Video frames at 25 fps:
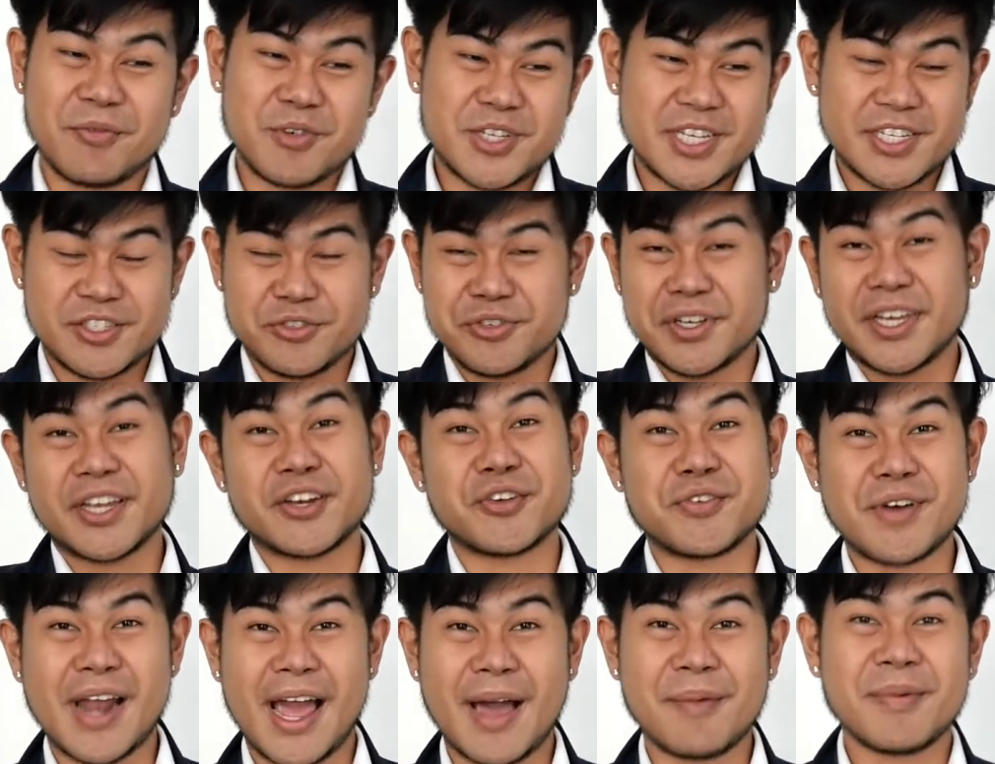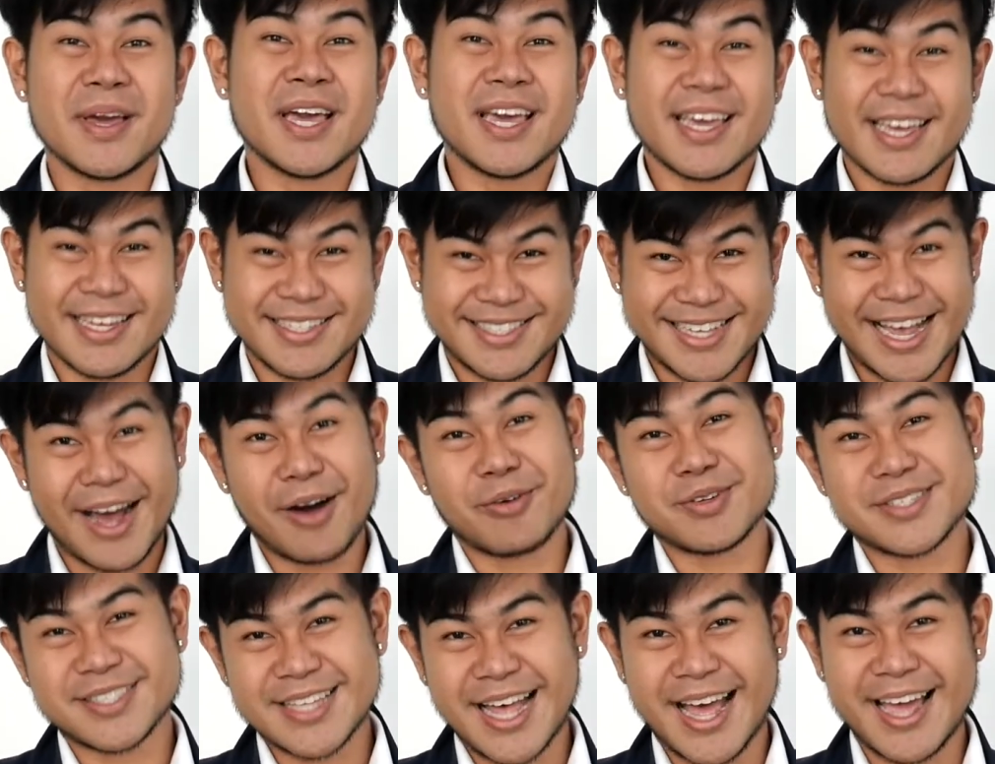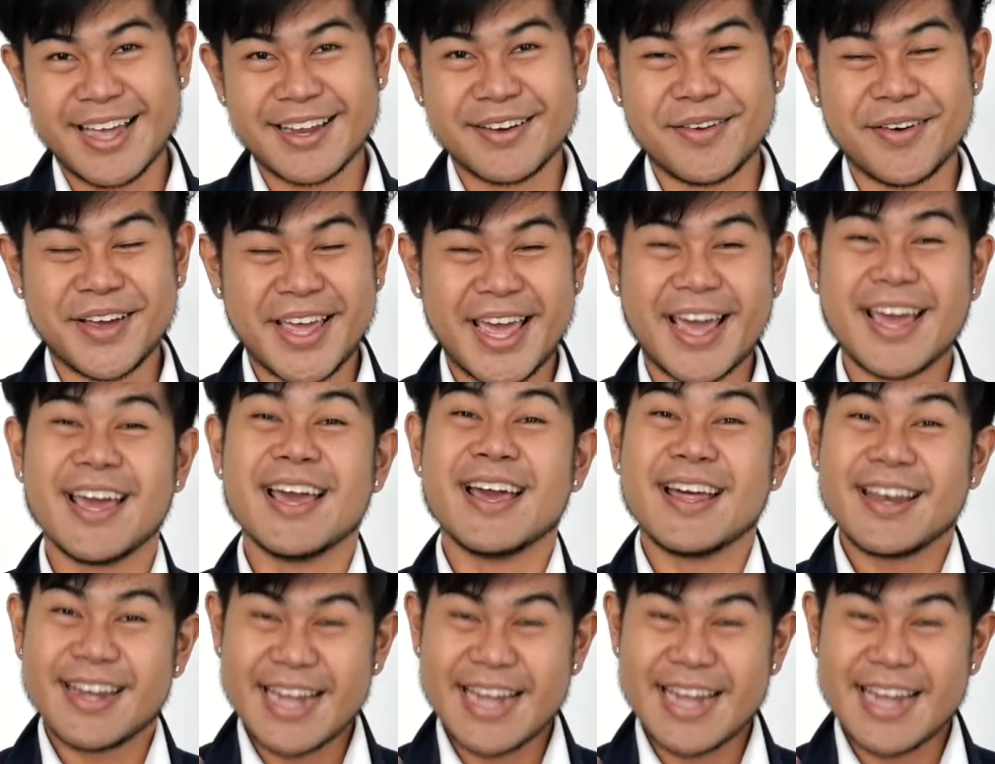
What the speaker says: which is you can grab, it's outside, okay.